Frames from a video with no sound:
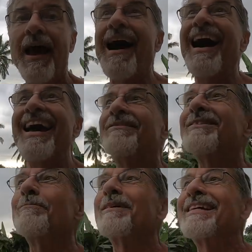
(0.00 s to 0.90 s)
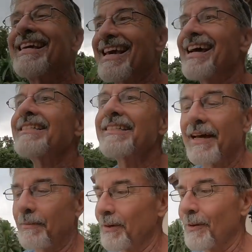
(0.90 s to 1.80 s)
I have some guests
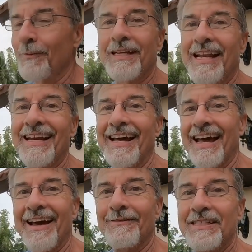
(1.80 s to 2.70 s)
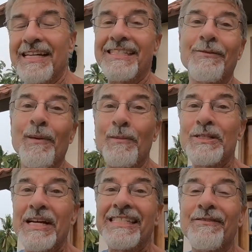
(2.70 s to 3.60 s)
coming over tonight. I have Jesse. Remember
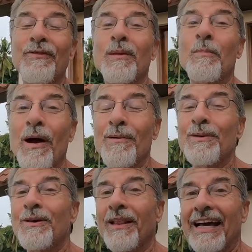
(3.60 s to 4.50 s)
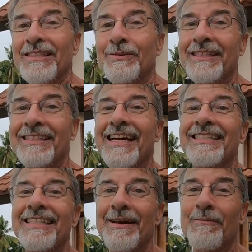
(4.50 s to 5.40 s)
Jesse from the barbecue last week?
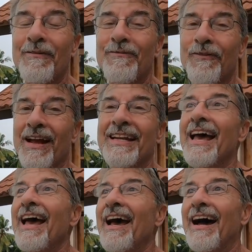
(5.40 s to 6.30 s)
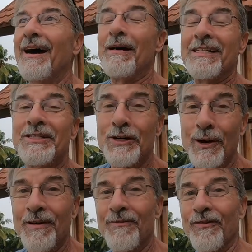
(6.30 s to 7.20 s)
Jesse and my friend, uh, my
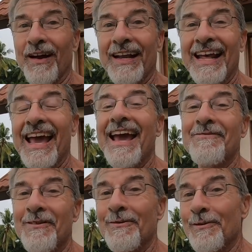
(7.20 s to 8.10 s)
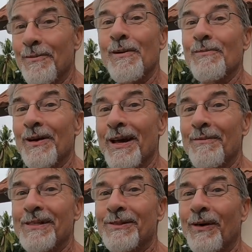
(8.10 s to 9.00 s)
German friend, Henry. Remember him
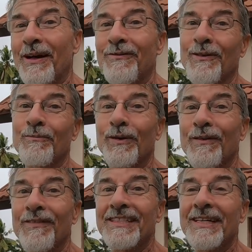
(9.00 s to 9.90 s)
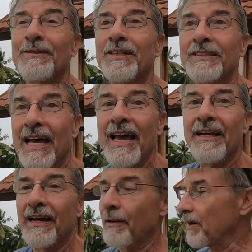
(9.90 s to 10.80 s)
as well from previous episodes.
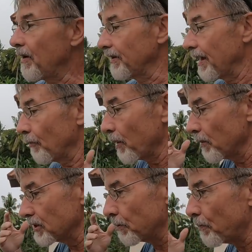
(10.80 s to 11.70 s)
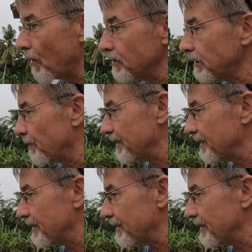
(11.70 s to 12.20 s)
They're coming over. Now, we were supposed to be